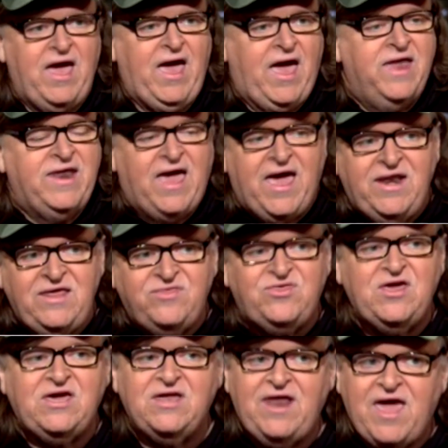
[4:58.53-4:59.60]
true. And
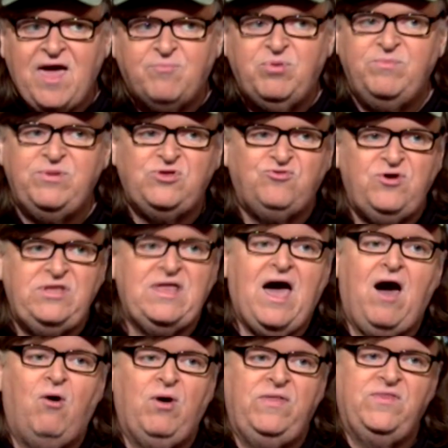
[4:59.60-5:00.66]
anything can happen between
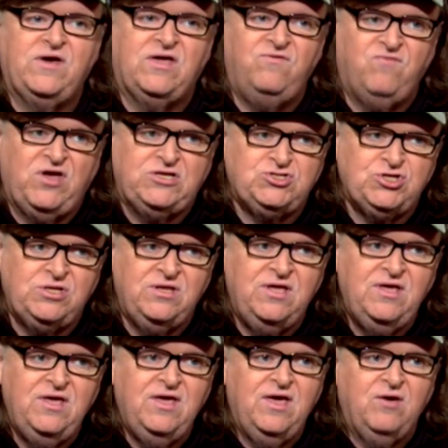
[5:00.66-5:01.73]
now and the convention.
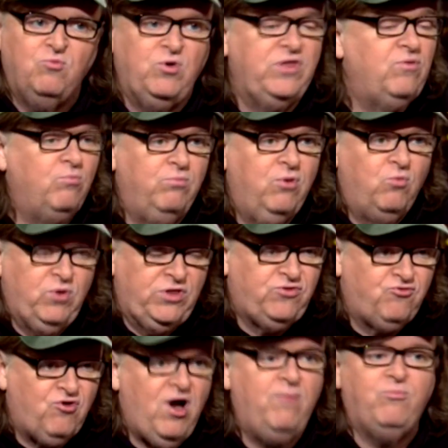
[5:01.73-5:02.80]

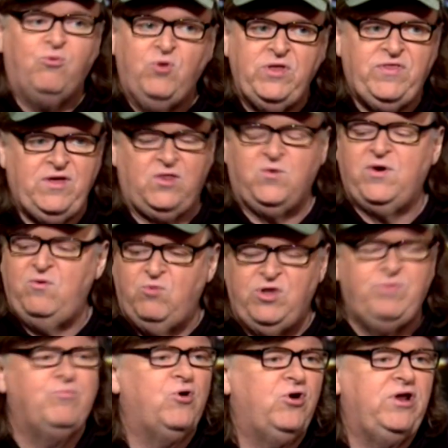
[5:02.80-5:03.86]
With Trump, with Hillary,
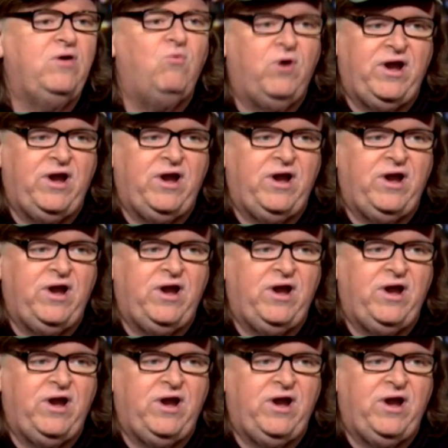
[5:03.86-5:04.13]
with Bernie,